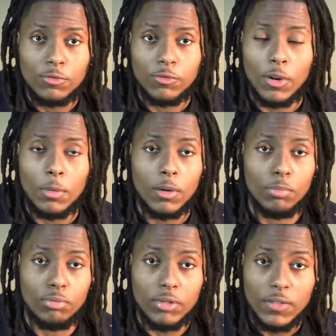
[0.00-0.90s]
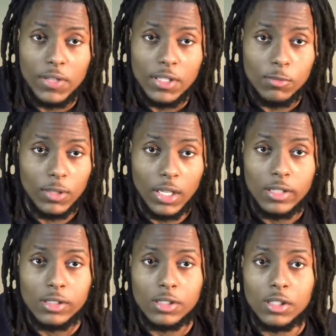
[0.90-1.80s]
from her previous
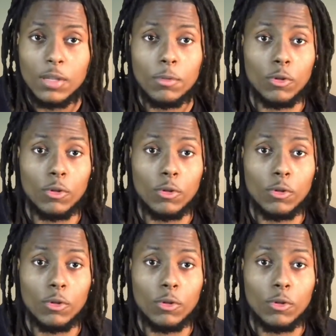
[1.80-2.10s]
relationship,